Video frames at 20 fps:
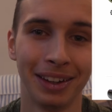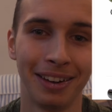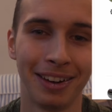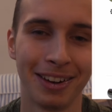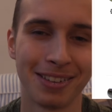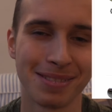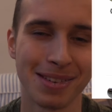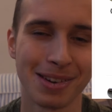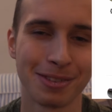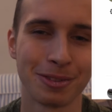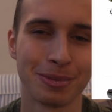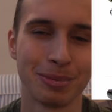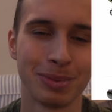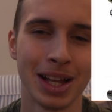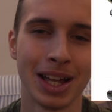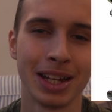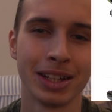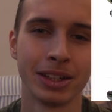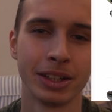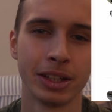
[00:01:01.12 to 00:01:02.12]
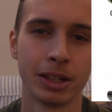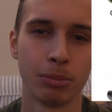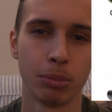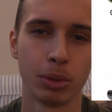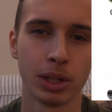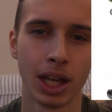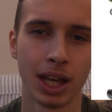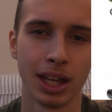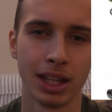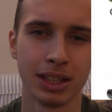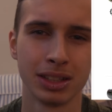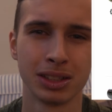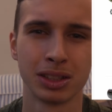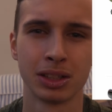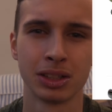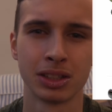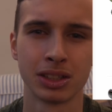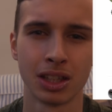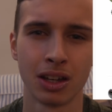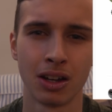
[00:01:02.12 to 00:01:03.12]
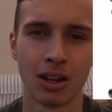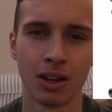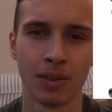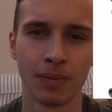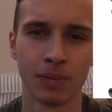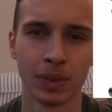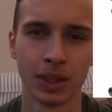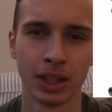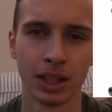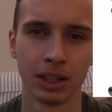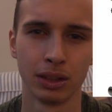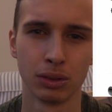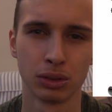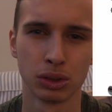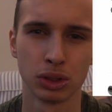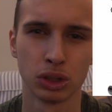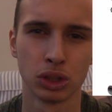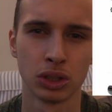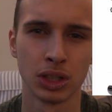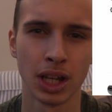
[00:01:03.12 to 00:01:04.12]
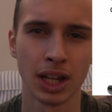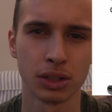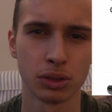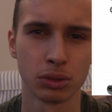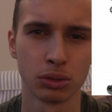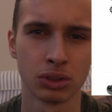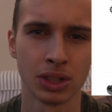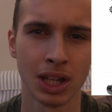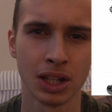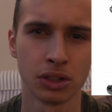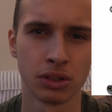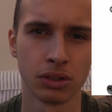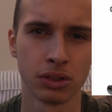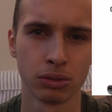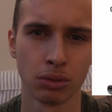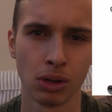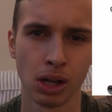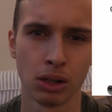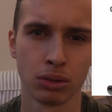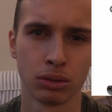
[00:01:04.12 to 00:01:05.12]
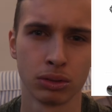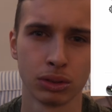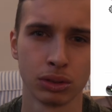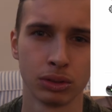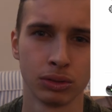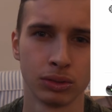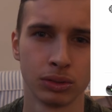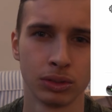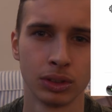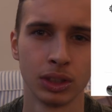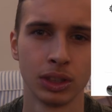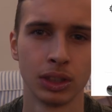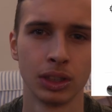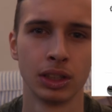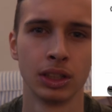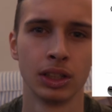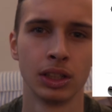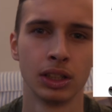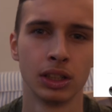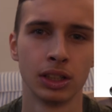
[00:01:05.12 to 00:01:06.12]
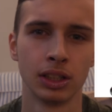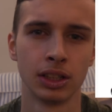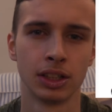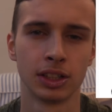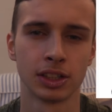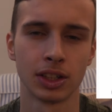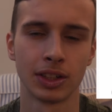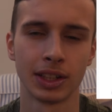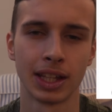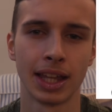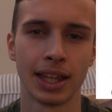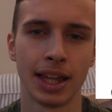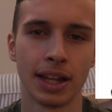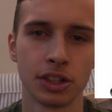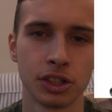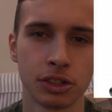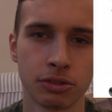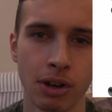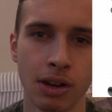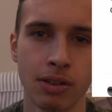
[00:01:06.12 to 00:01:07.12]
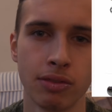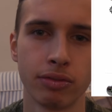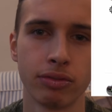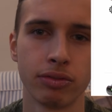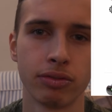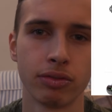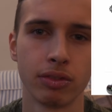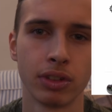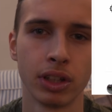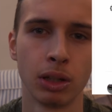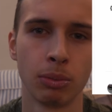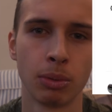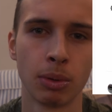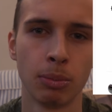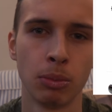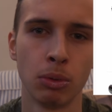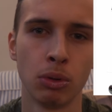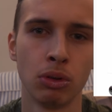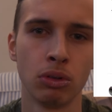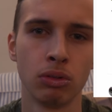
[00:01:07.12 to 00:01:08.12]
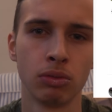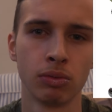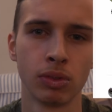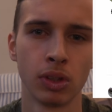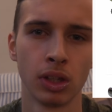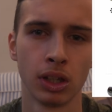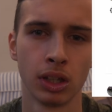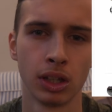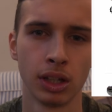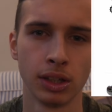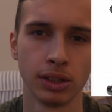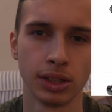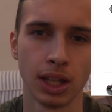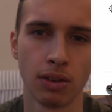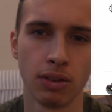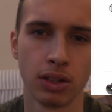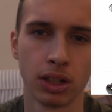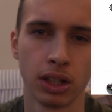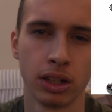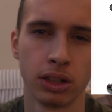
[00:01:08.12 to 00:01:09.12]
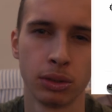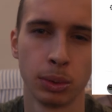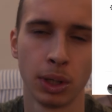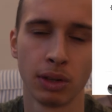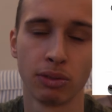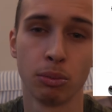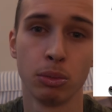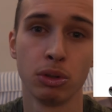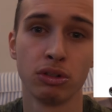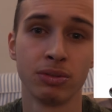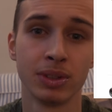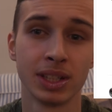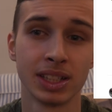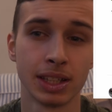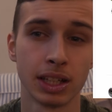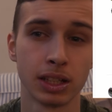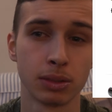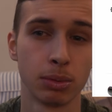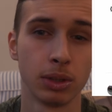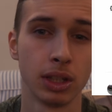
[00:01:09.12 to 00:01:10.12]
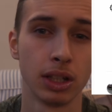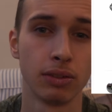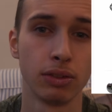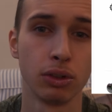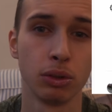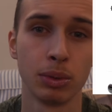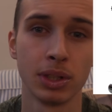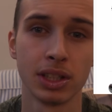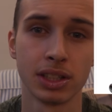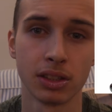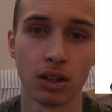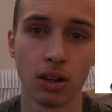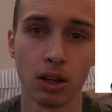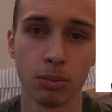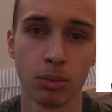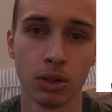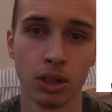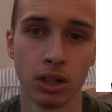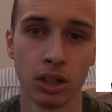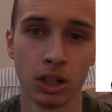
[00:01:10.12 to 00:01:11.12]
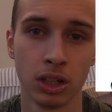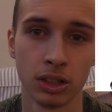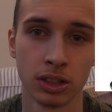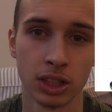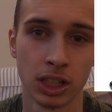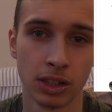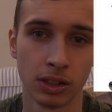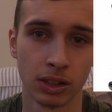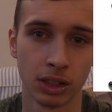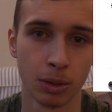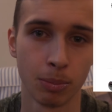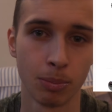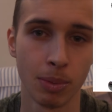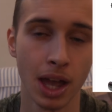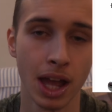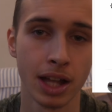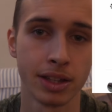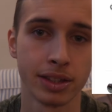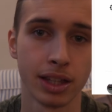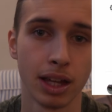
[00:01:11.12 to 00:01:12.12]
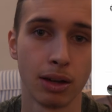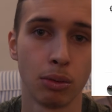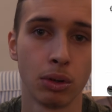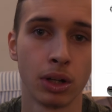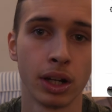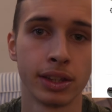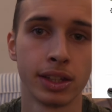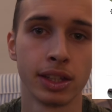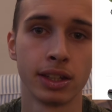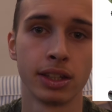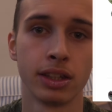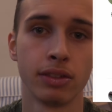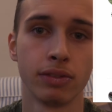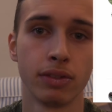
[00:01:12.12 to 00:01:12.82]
half marathon plan. But yeah, it is a good start. It was a good actual session as well. Sort of starting to get that strength a little bit more. Definitely going to do another movement assessment in a few weeks' time, seeing compared to that one I did in